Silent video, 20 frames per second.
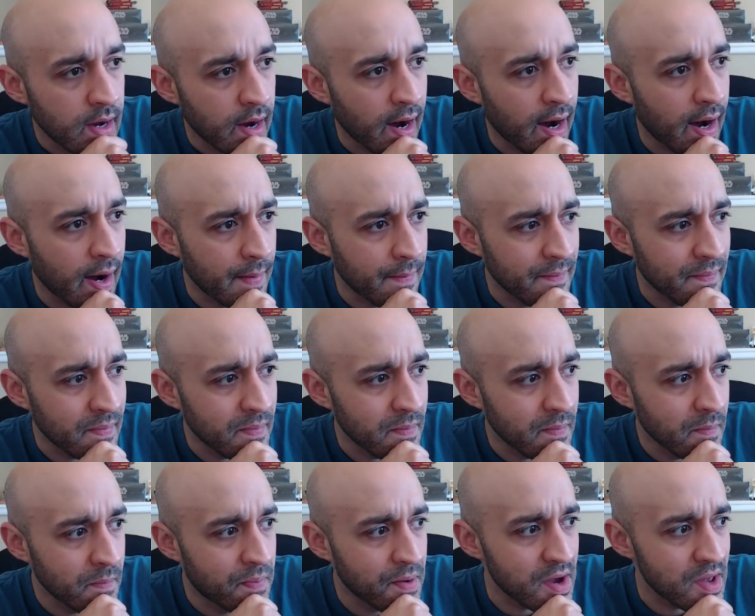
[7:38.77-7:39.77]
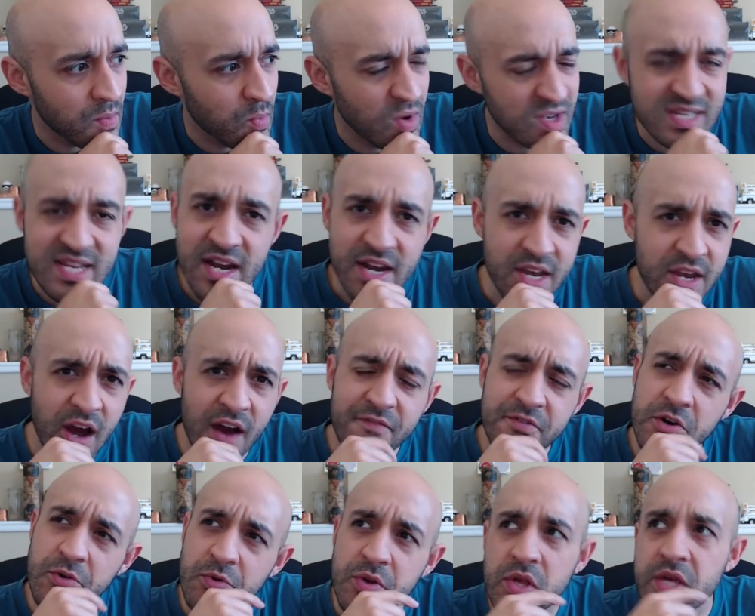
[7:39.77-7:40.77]
But was it
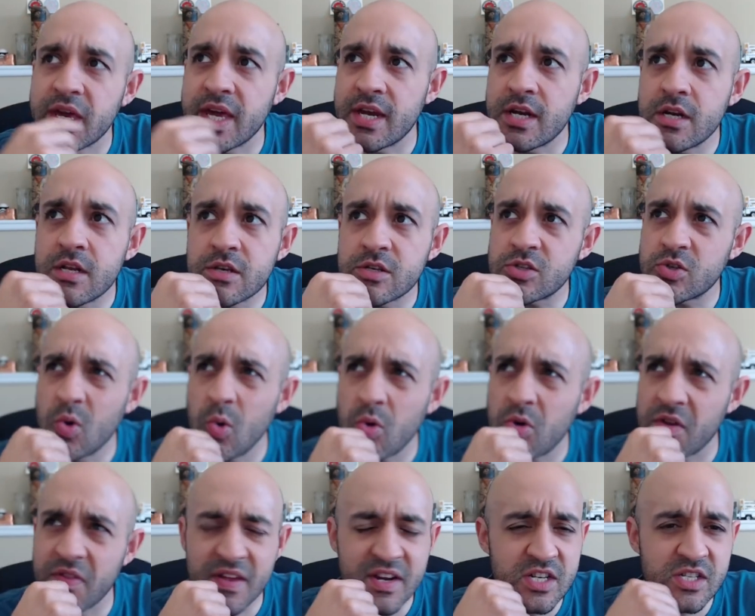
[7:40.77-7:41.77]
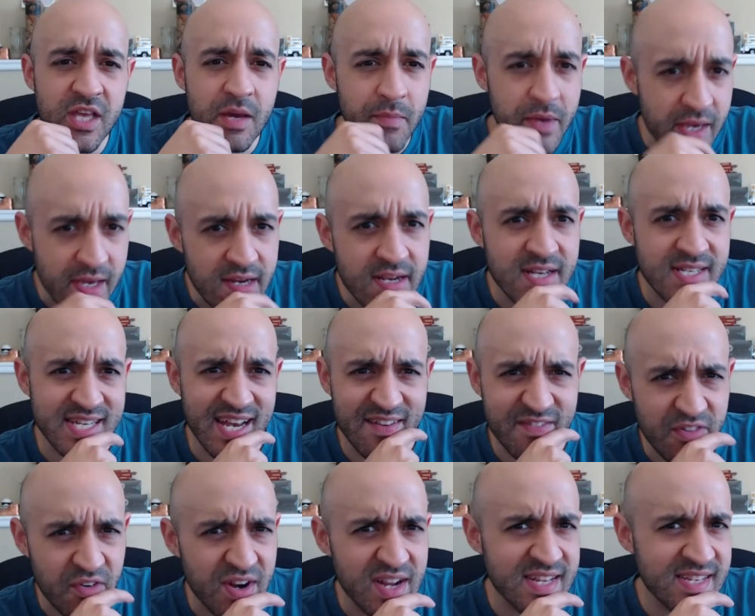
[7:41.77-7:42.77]
enough to really get into the school, or did they just let me in because I
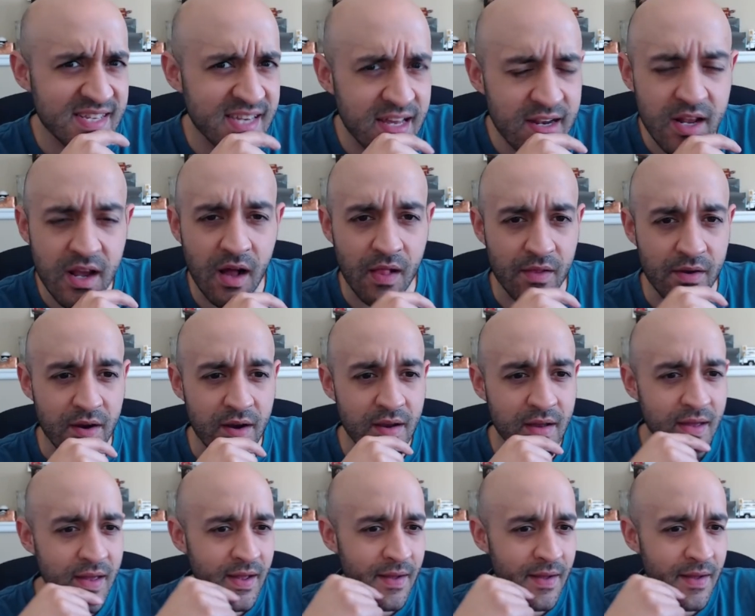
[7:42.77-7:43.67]
have the right skin color?